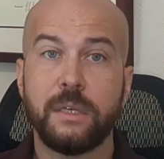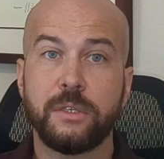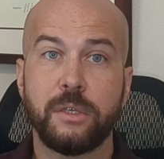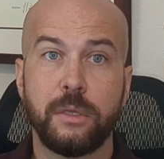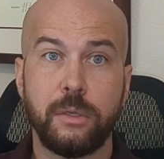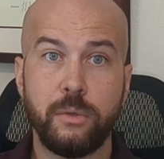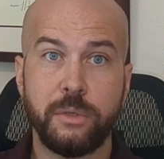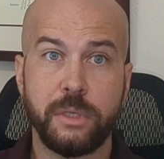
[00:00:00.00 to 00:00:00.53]

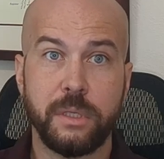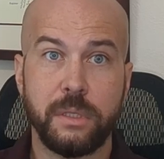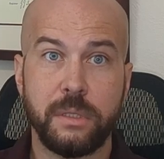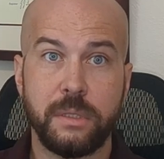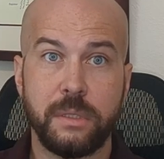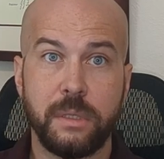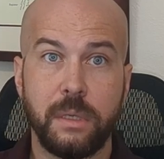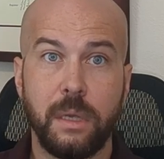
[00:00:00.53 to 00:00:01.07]

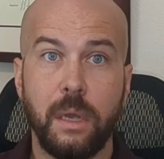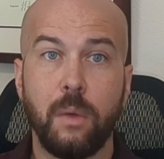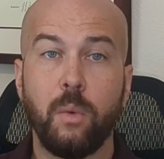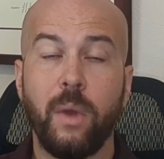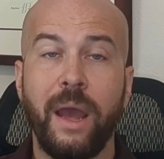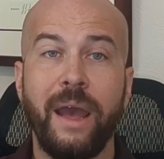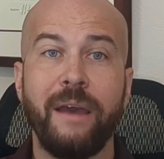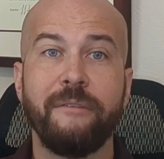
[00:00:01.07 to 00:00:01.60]
Solutions
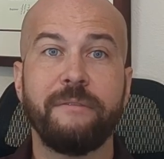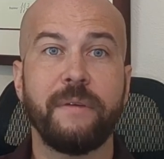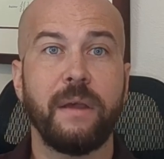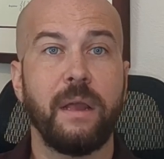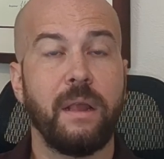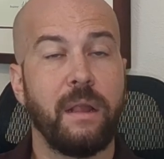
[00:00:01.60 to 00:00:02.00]
will have